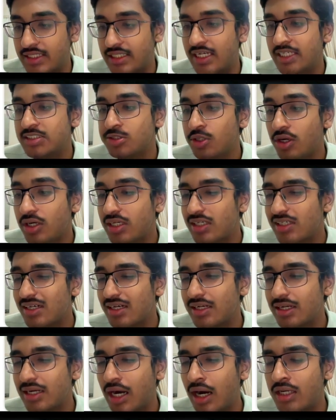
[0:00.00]
It's not
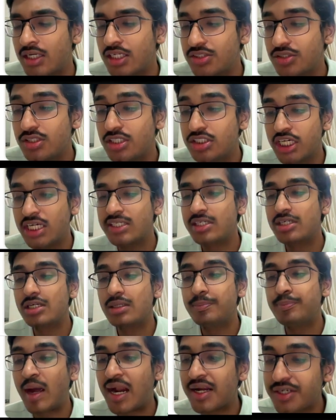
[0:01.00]
understood the general
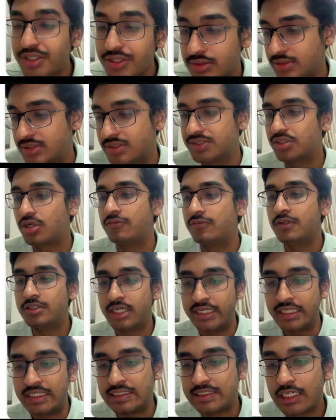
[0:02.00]
patterns of the
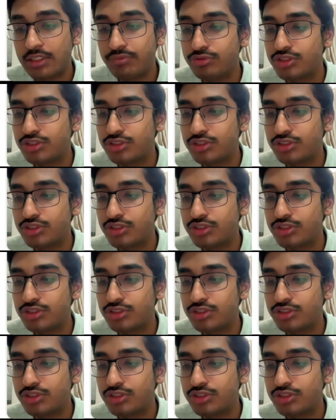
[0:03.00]
training set, which